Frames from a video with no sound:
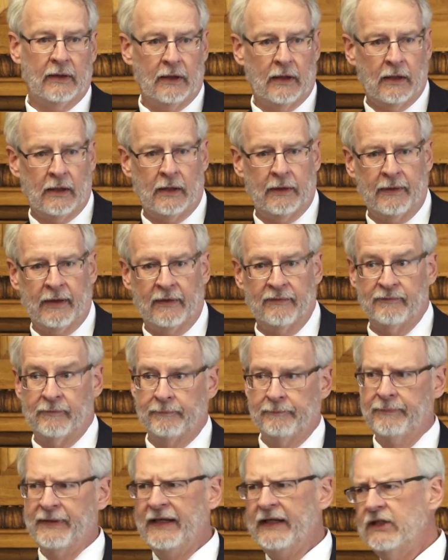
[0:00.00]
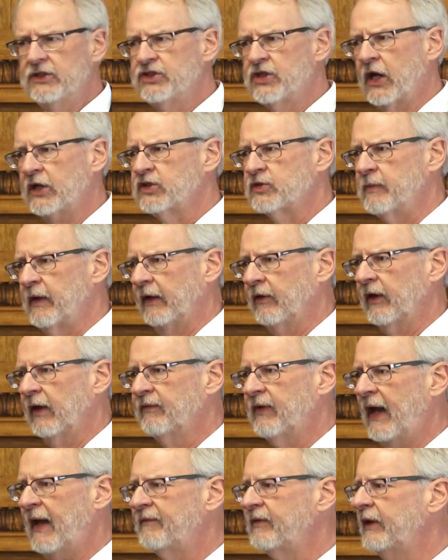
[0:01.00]
of being judgment,
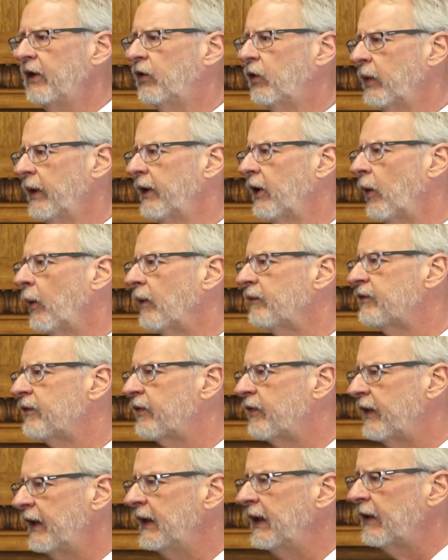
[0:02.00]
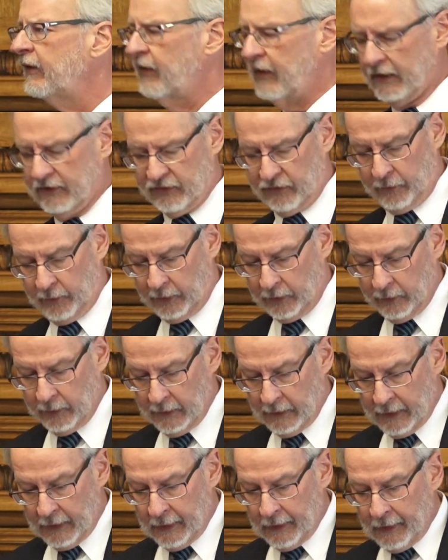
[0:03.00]
of having krino, of thinking things through.